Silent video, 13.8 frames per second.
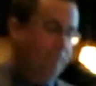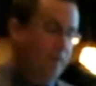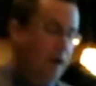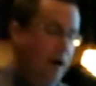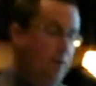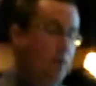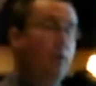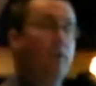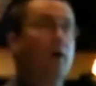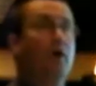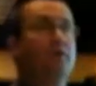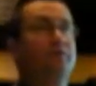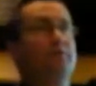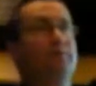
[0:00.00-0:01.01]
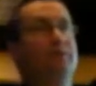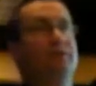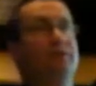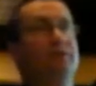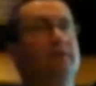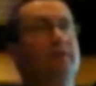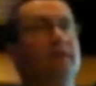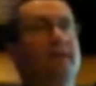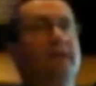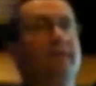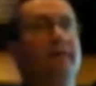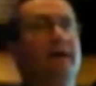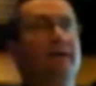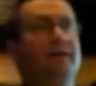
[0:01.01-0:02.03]
I will also mention
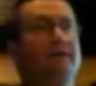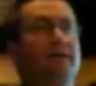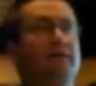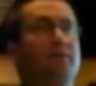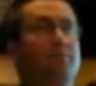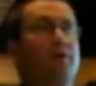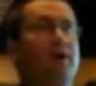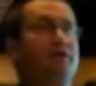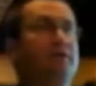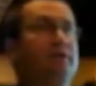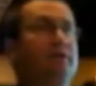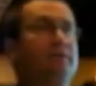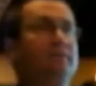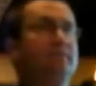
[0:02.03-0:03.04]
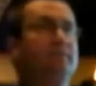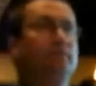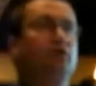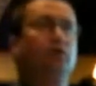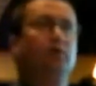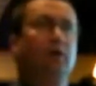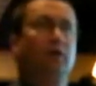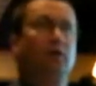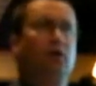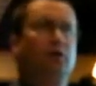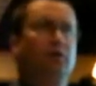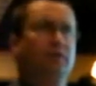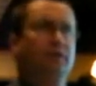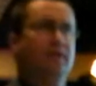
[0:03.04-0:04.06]
that the project took a
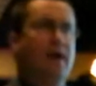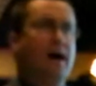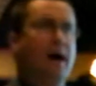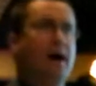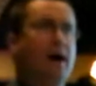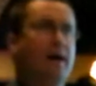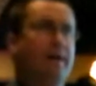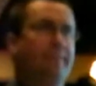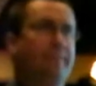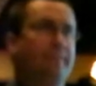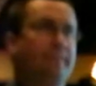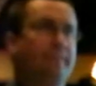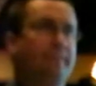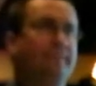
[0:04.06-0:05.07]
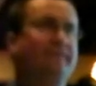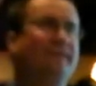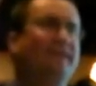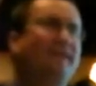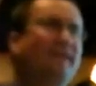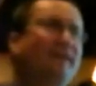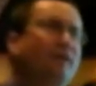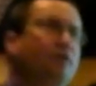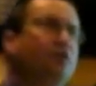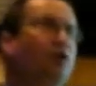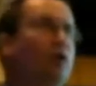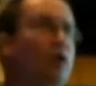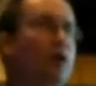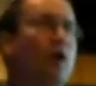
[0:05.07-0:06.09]
long time. It
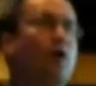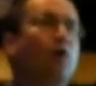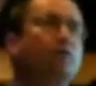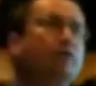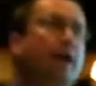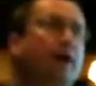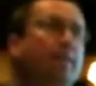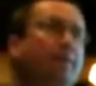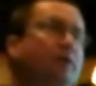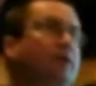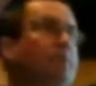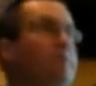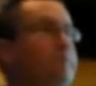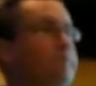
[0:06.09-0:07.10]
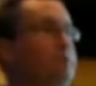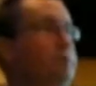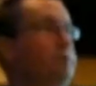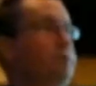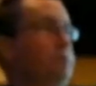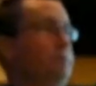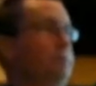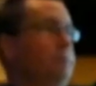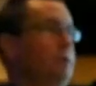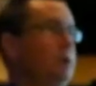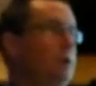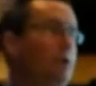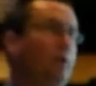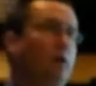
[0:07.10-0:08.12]
took a long time to come to fruition.
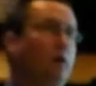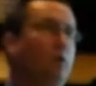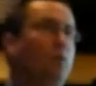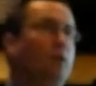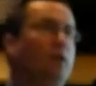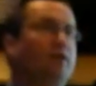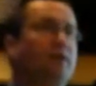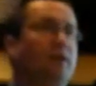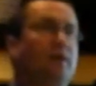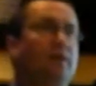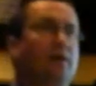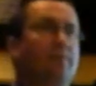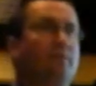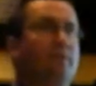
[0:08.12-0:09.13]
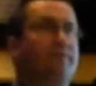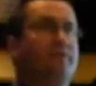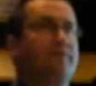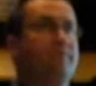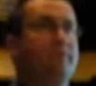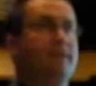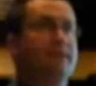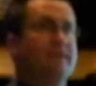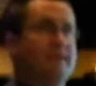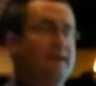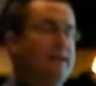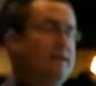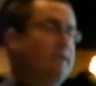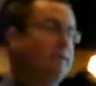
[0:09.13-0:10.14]
We looked at a number of different
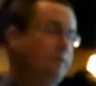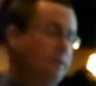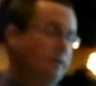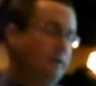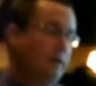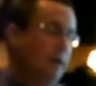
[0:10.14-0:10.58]
designs.